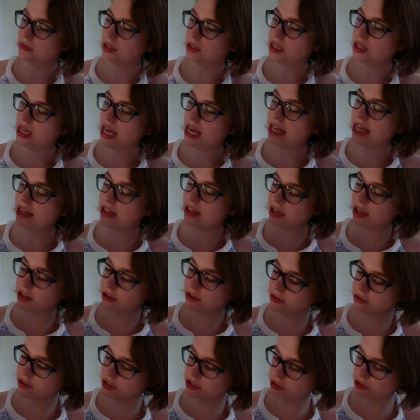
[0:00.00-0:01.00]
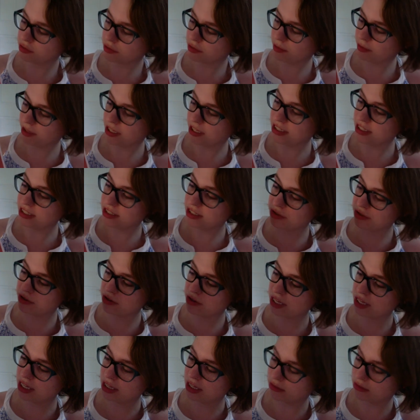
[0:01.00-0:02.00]
And the colors do repeat, so you
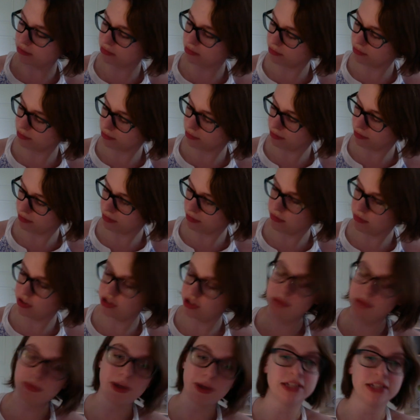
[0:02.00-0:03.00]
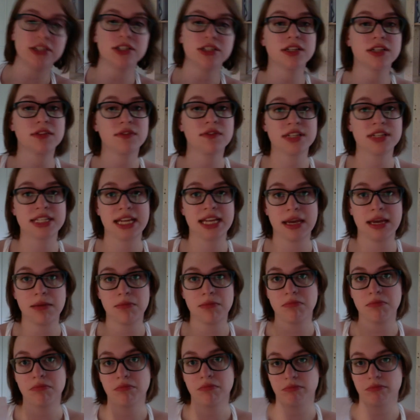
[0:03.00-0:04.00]
get 2 pages of the same.
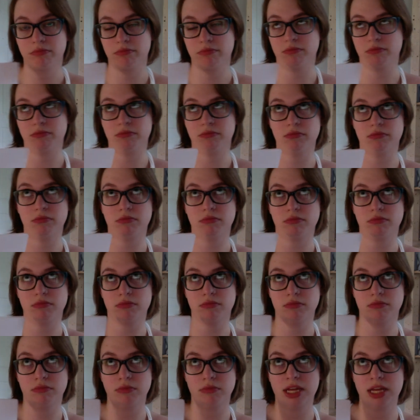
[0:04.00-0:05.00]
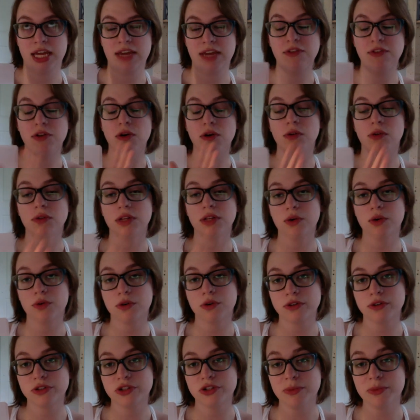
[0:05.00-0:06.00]
If you only order
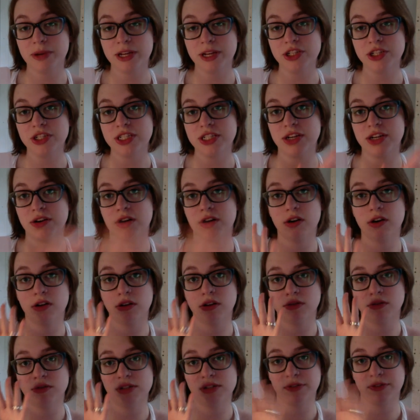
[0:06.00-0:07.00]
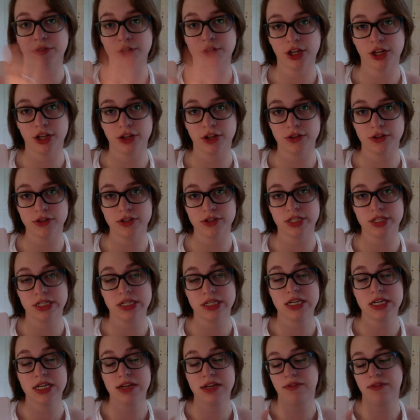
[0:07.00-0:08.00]
2 pages, they're all different colors.
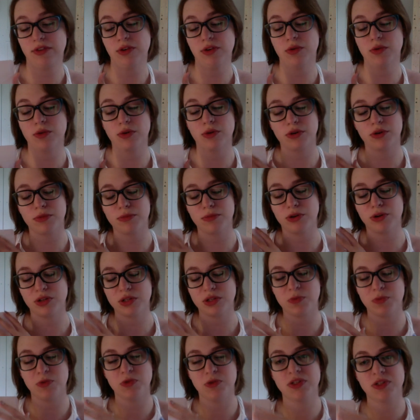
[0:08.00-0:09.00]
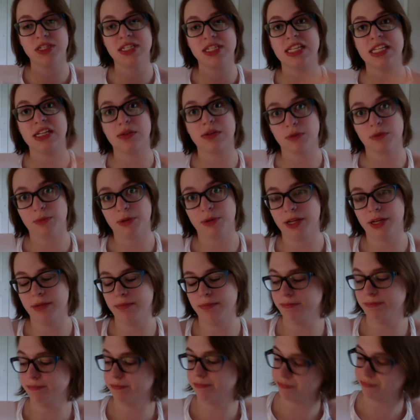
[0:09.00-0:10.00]
If you order multiples, they repeat.
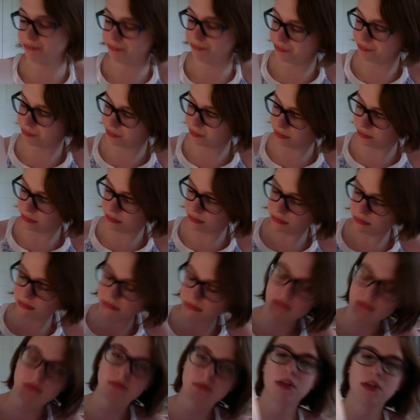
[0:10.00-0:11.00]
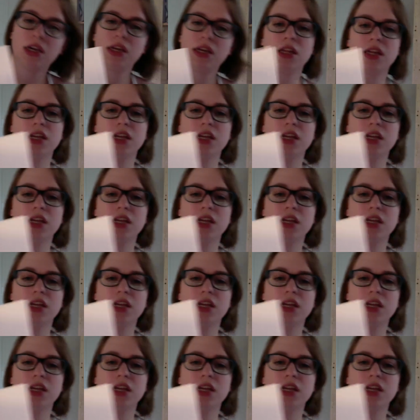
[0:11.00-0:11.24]
Then